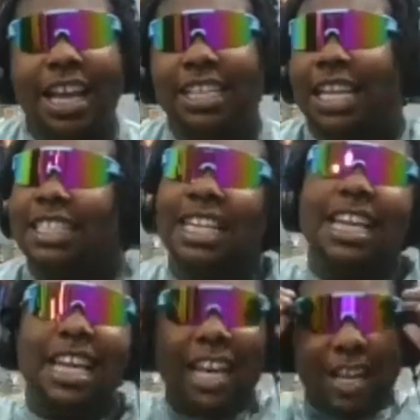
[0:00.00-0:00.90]
because i
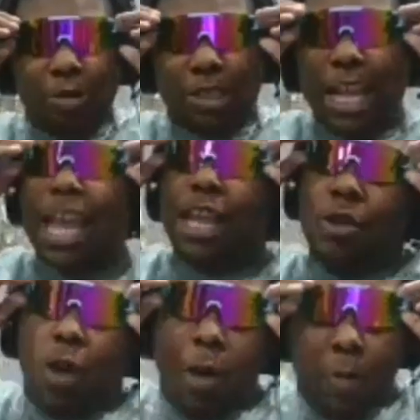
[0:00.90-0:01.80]
see you said
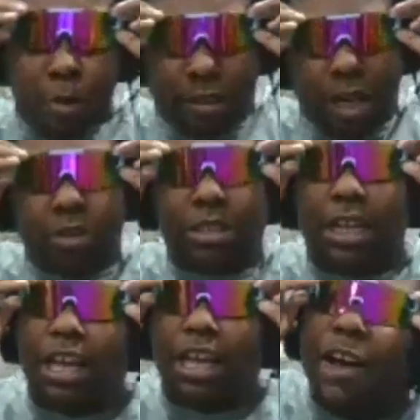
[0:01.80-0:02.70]
you almost
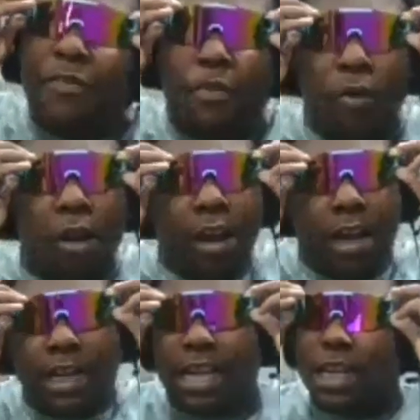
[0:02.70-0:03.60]
lost the love for
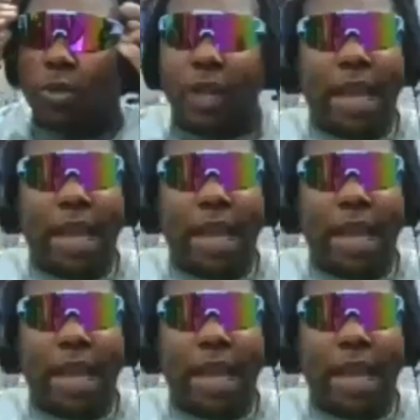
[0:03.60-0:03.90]
it and then you,